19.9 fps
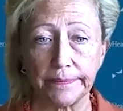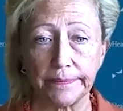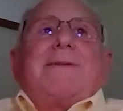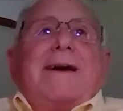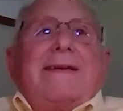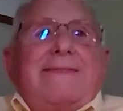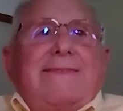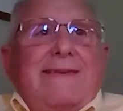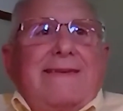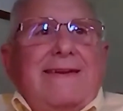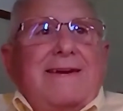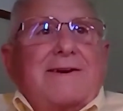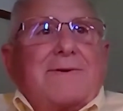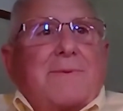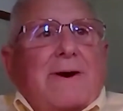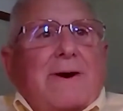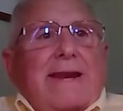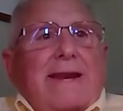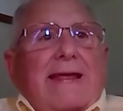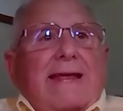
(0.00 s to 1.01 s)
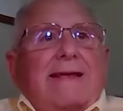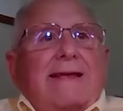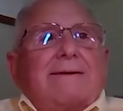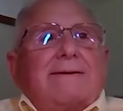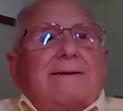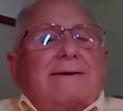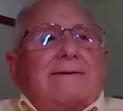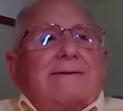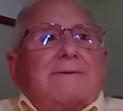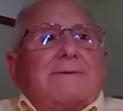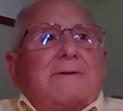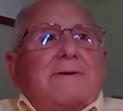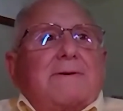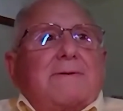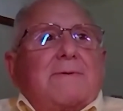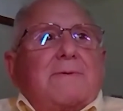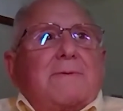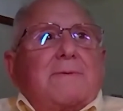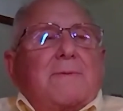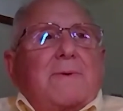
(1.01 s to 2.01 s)
I think what
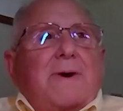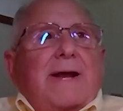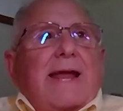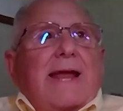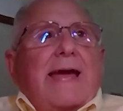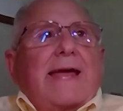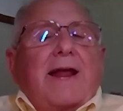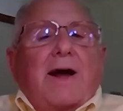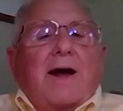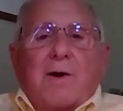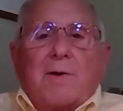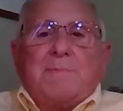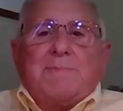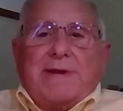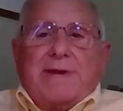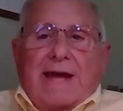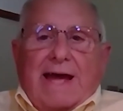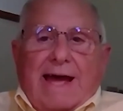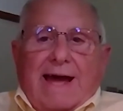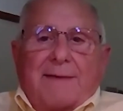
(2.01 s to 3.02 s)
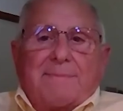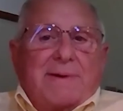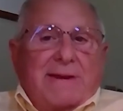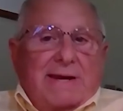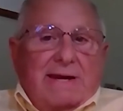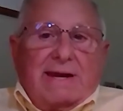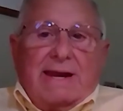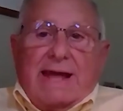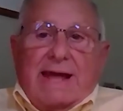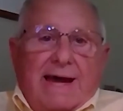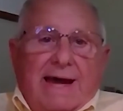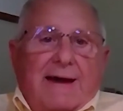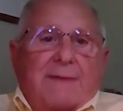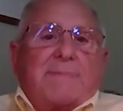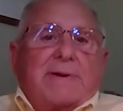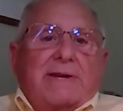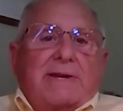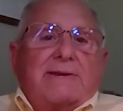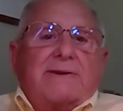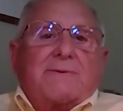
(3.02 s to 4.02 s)
I had hoped to happen and
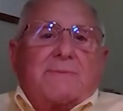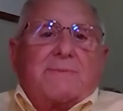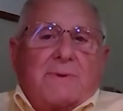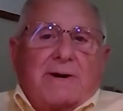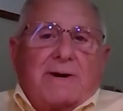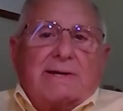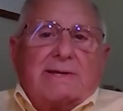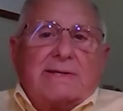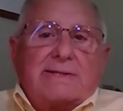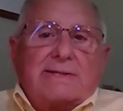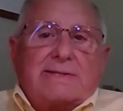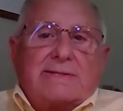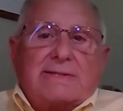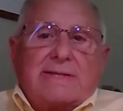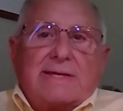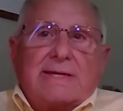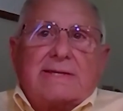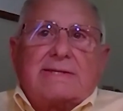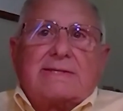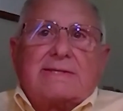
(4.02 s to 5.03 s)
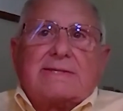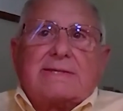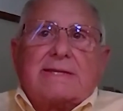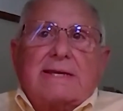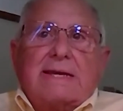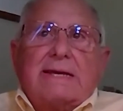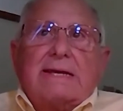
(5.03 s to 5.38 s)
happened was this